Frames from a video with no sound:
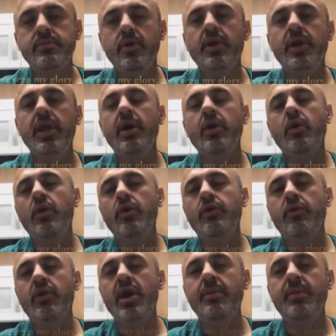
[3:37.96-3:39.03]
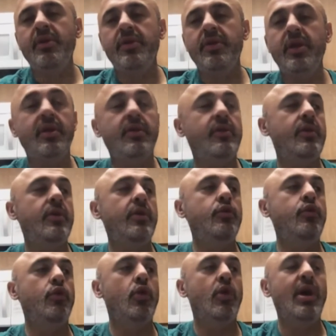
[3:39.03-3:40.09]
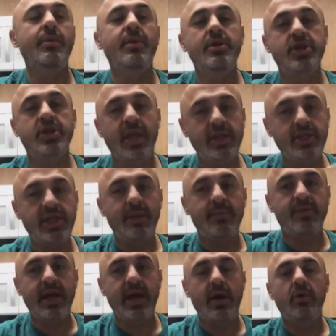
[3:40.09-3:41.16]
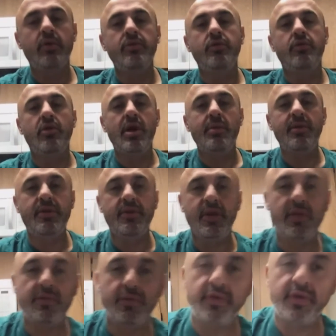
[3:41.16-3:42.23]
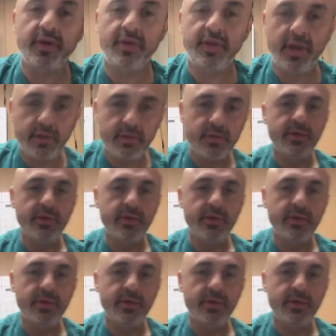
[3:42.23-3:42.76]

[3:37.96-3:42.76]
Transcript: Okay, now go to Deuteronomy 6. Deuteronomy, King James now. Deuteronomy 6, verse 16.